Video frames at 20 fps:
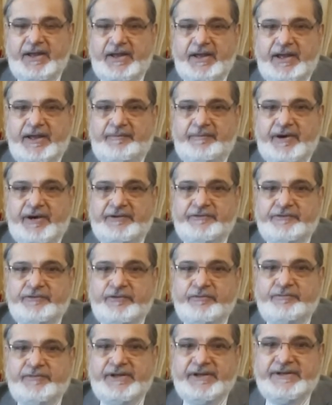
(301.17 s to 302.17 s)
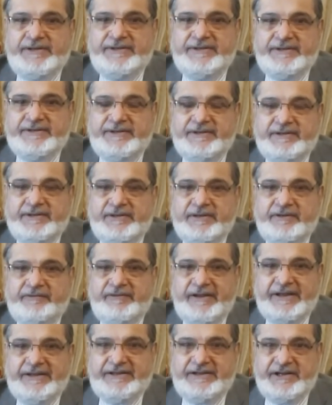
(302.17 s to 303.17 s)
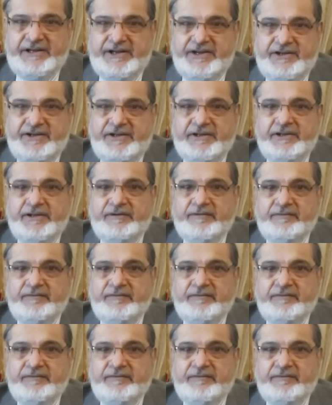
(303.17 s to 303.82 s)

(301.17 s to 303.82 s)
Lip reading: Apart from this, vaccination